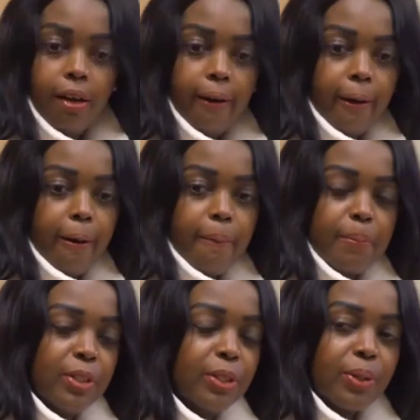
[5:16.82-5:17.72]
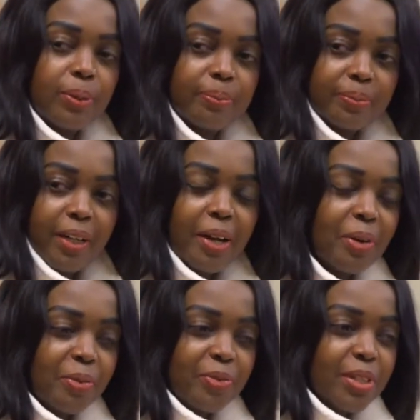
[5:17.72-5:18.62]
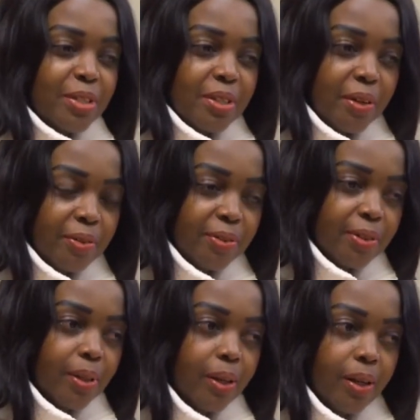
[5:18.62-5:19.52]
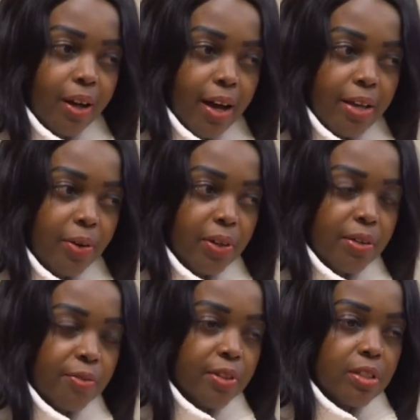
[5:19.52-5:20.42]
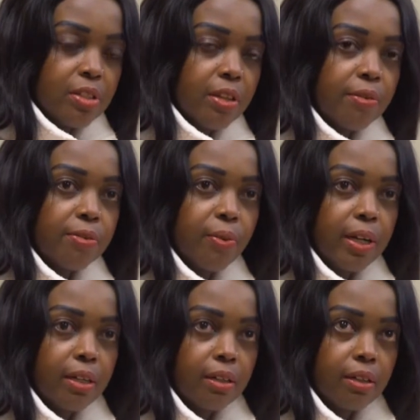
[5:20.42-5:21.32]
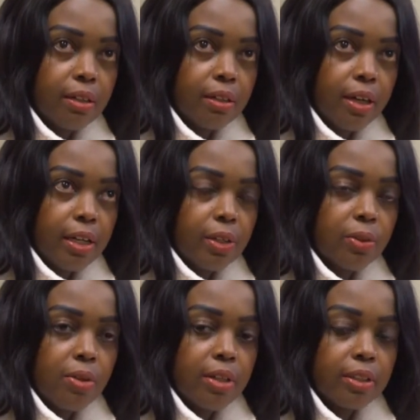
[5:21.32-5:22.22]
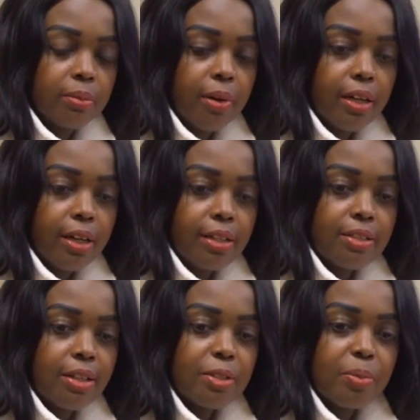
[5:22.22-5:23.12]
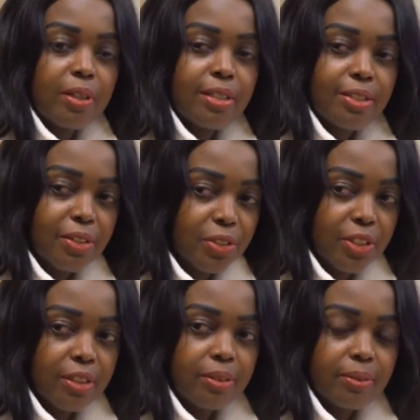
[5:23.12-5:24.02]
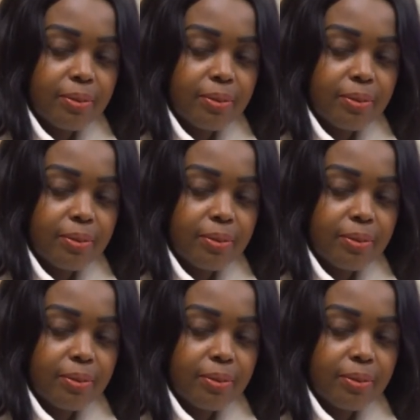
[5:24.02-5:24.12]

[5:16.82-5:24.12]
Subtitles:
No, I don't feel safe. I only feel safe when I know that my ex-husband is in jail.